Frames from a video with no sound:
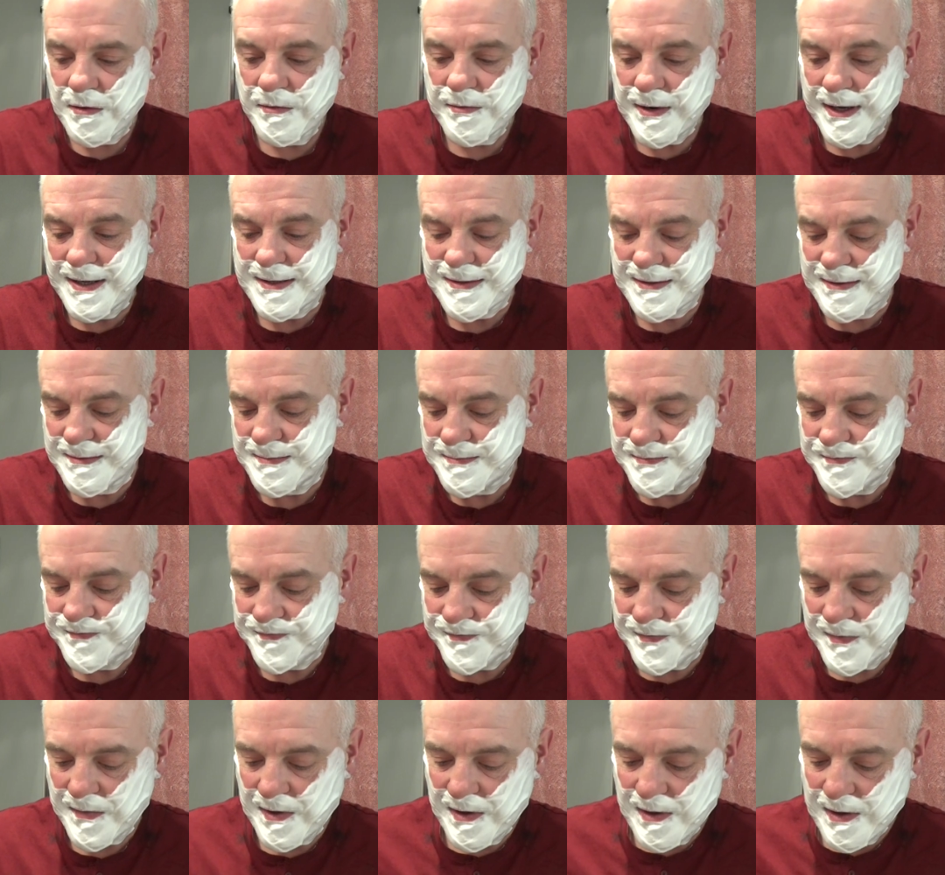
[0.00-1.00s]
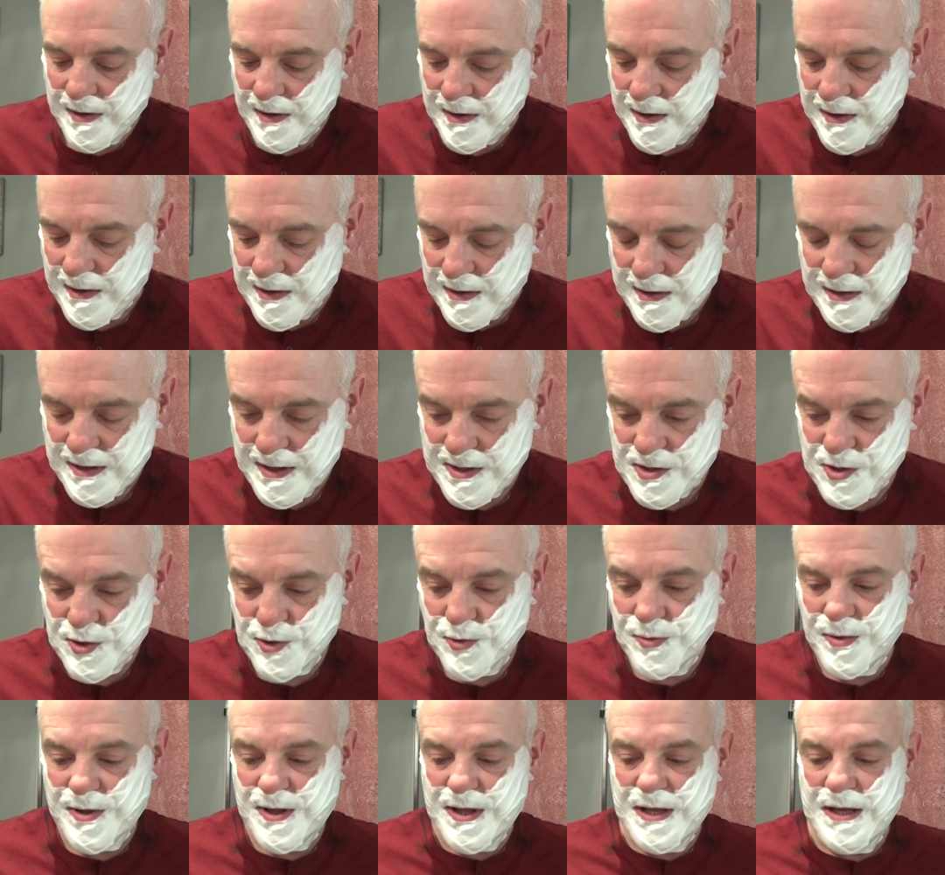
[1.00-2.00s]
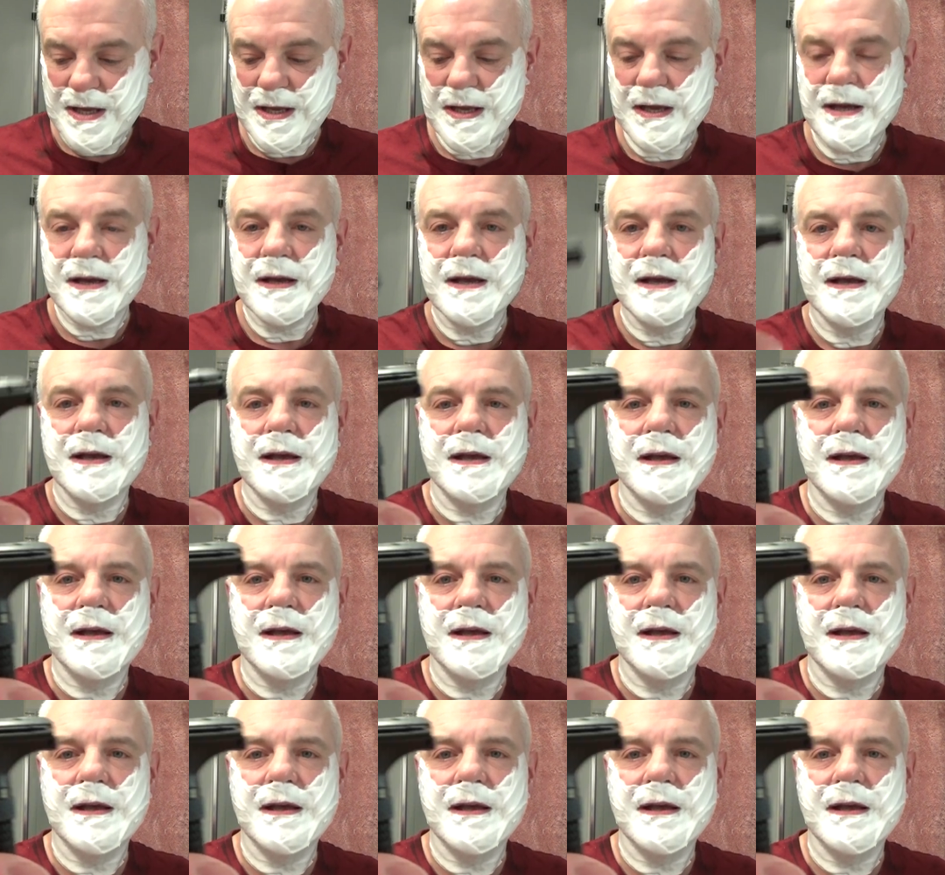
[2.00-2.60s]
Right, let's go with the